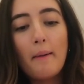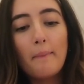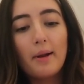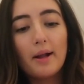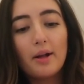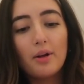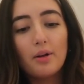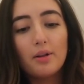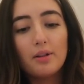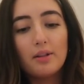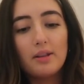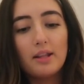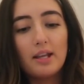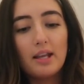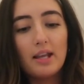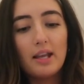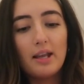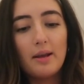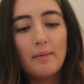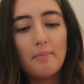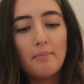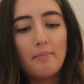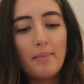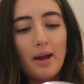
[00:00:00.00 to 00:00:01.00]
But I got the
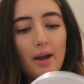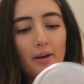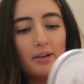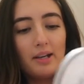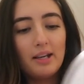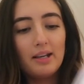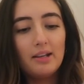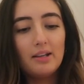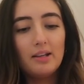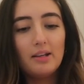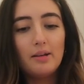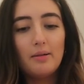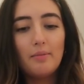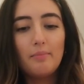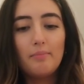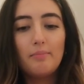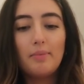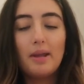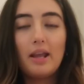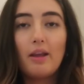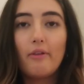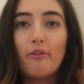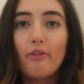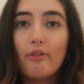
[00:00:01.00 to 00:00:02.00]

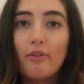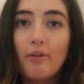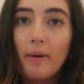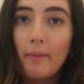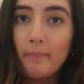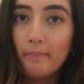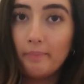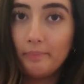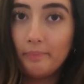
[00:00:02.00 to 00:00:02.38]
marinated beef.